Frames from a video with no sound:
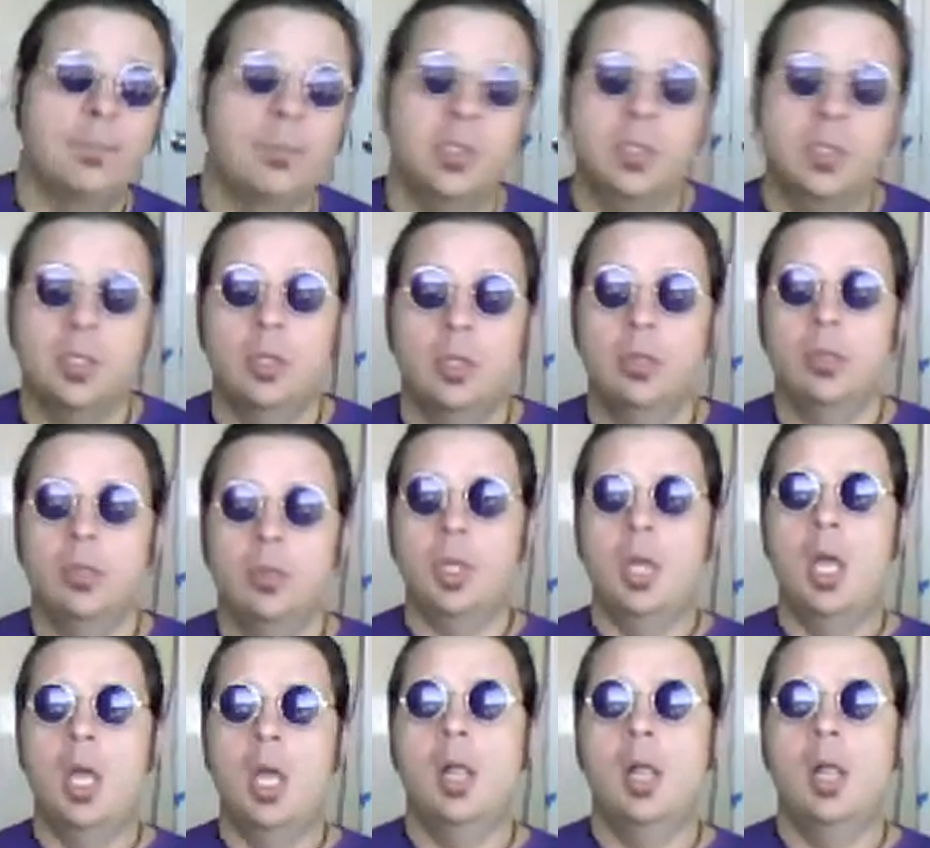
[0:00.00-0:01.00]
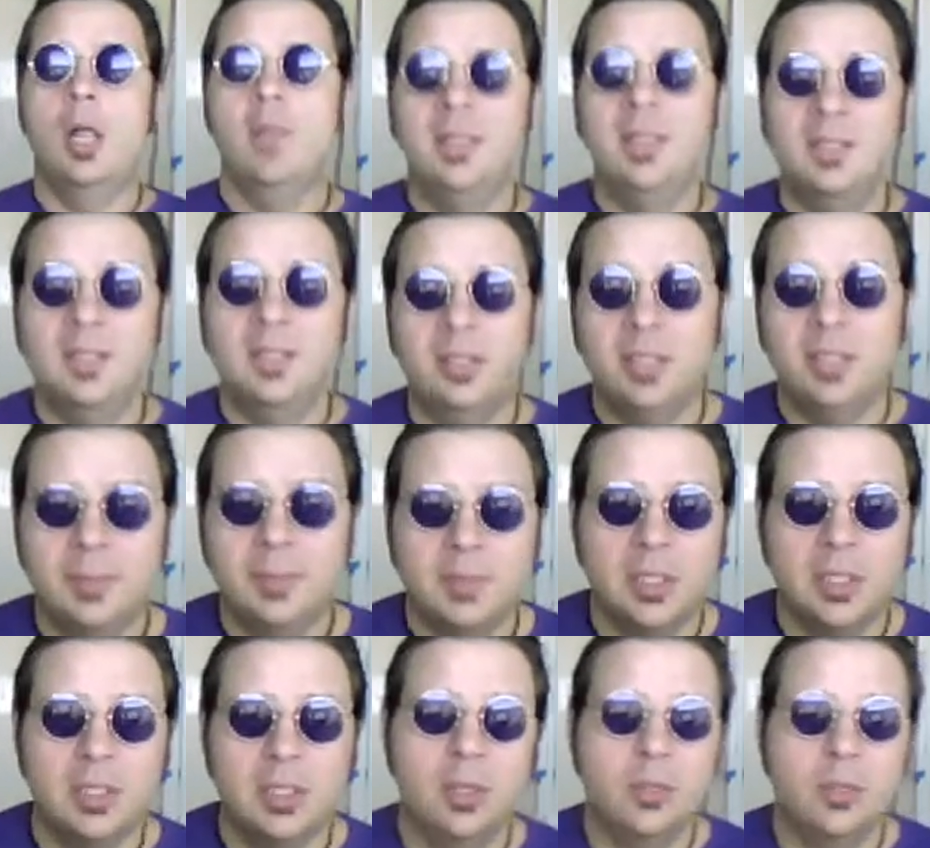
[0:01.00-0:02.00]
So they still kept it
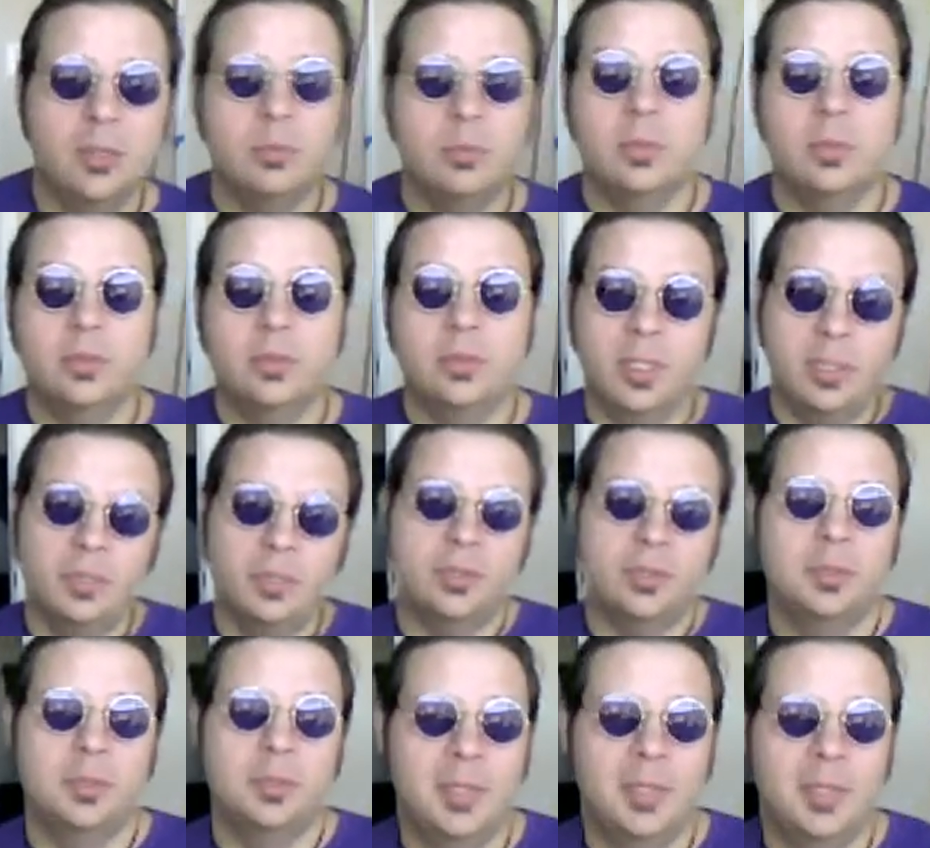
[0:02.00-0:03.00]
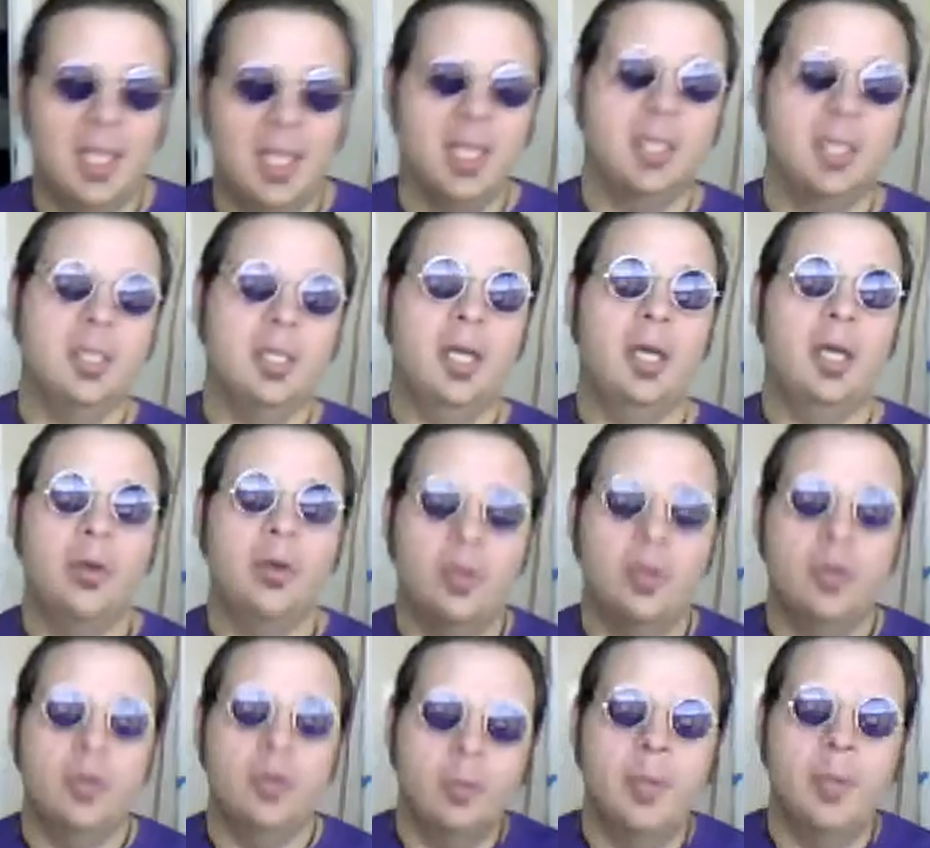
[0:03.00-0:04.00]
close with those injuries. But again, I
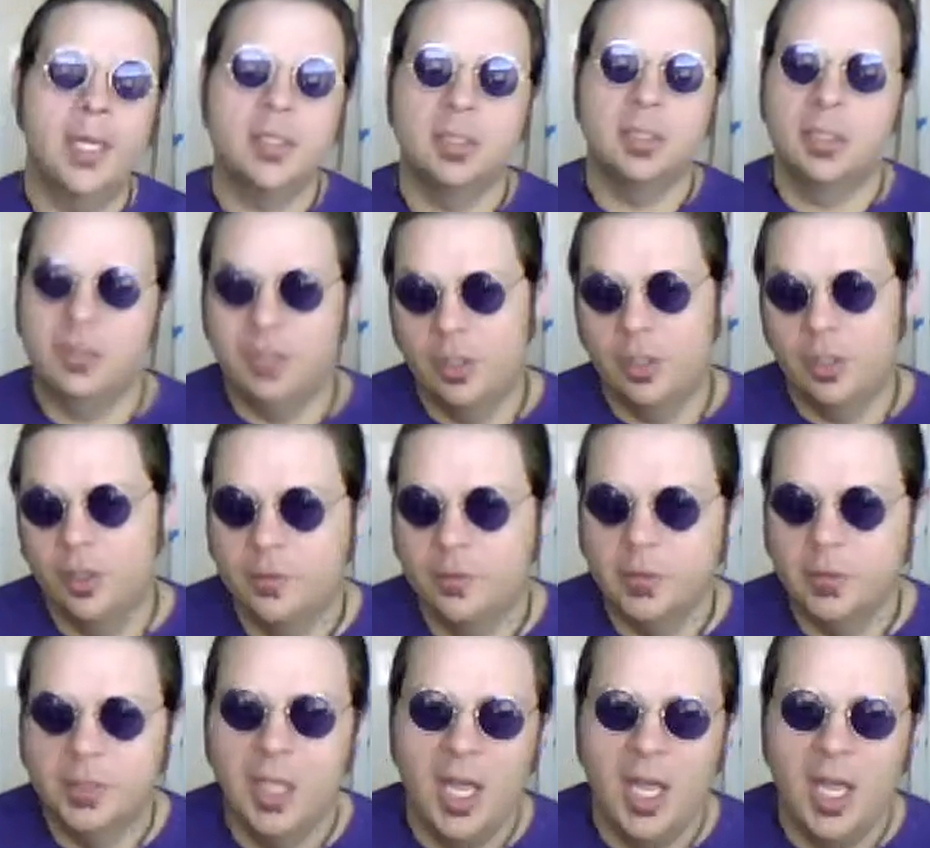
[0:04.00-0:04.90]
go back to the turnovers.